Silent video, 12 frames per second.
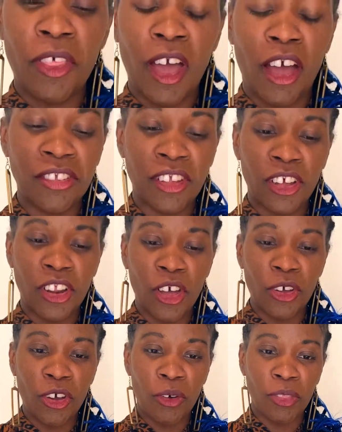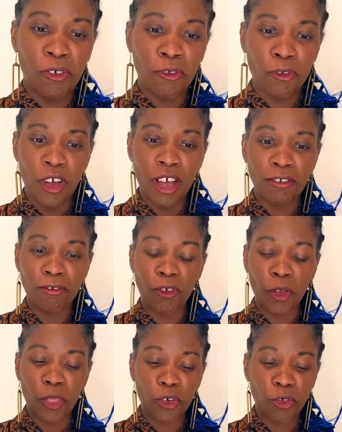there, our sticker logo on the front
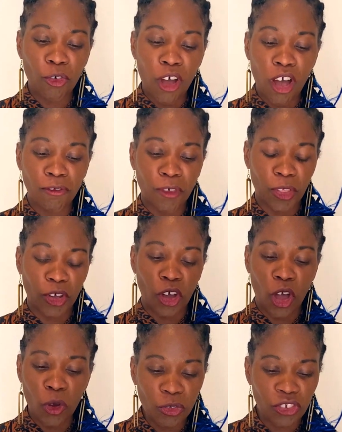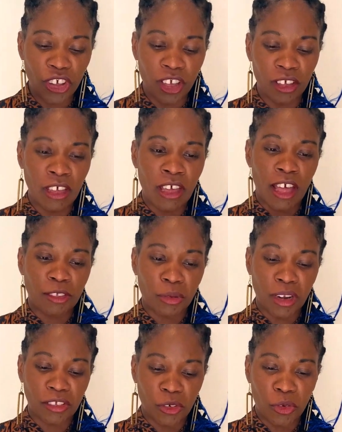for the craft, for the culture. That's
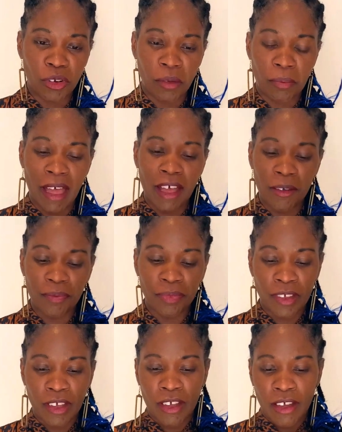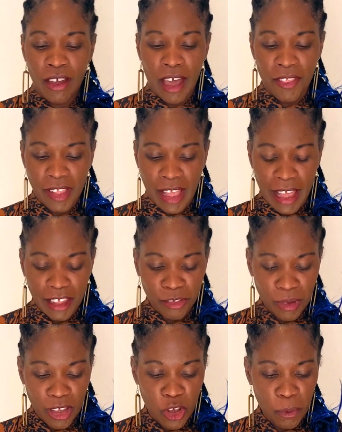what it's all about. And then as
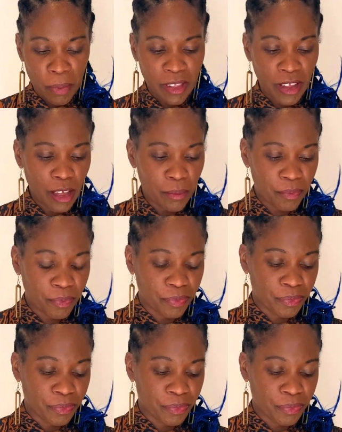we open up,